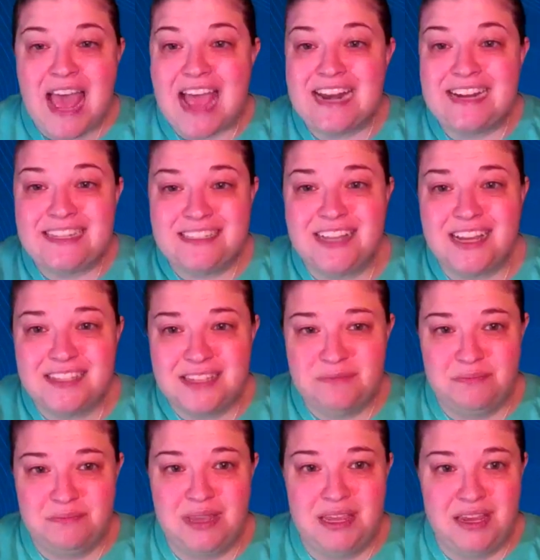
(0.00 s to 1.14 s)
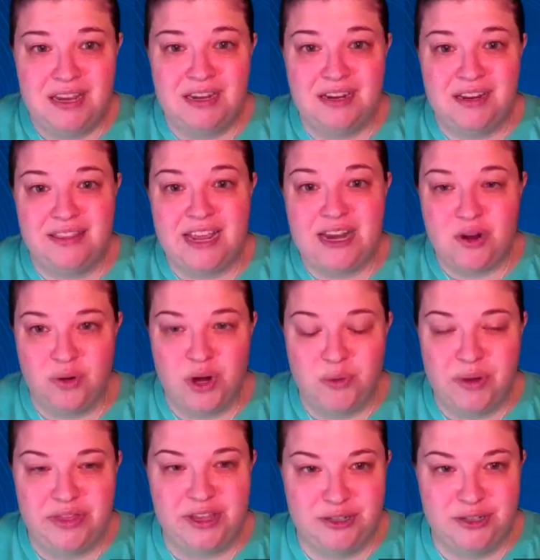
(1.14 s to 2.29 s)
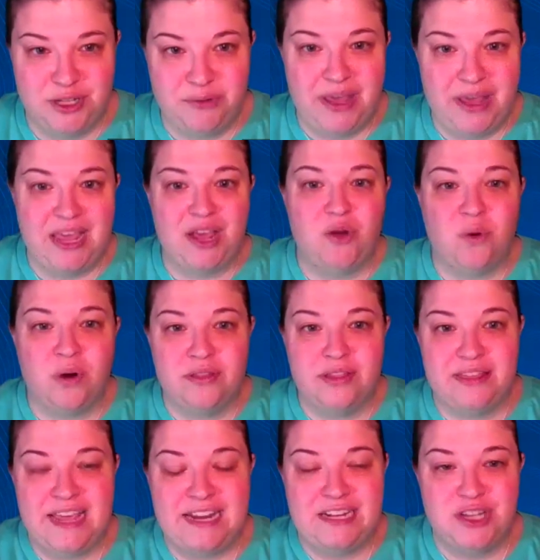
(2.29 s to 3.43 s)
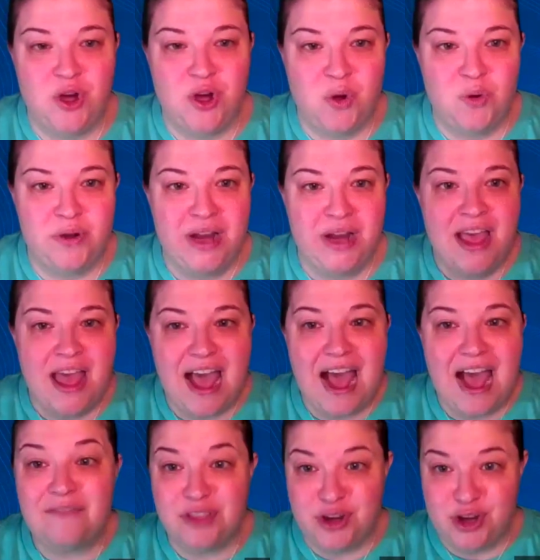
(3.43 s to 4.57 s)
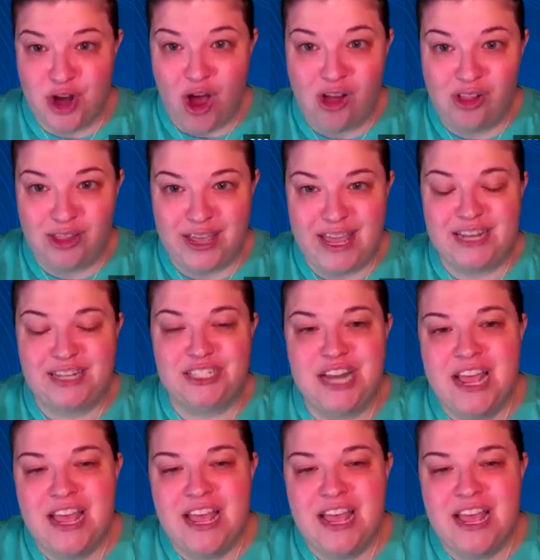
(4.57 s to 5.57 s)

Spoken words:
And it doesn't mean they don't know what they're doing or that they don't have the knowledge.